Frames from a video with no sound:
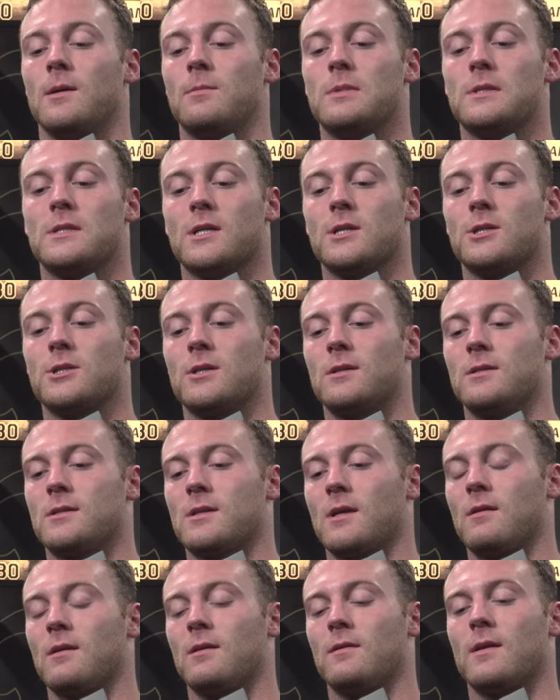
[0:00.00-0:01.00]

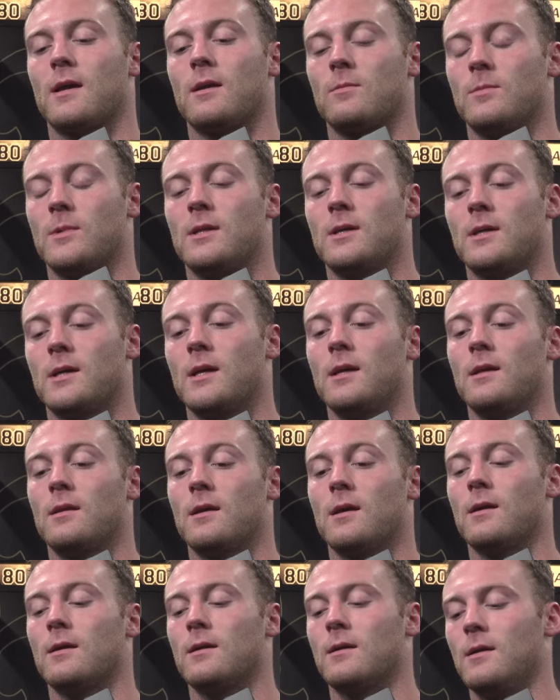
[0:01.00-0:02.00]
positions. I think that'll be the key
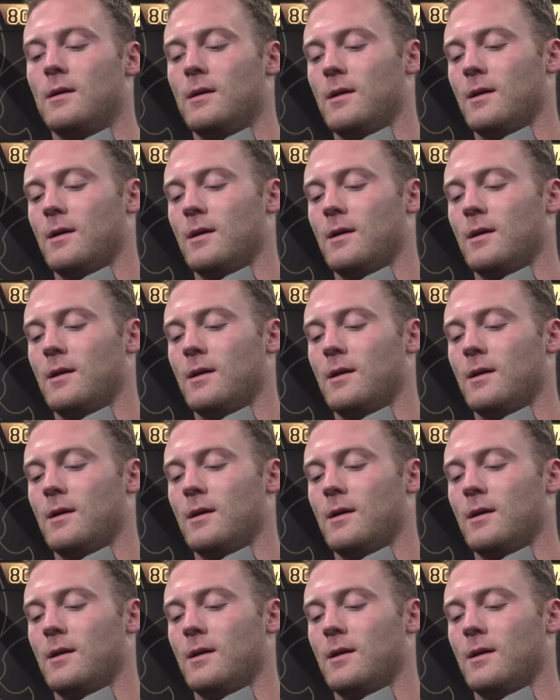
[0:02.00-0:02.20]
there.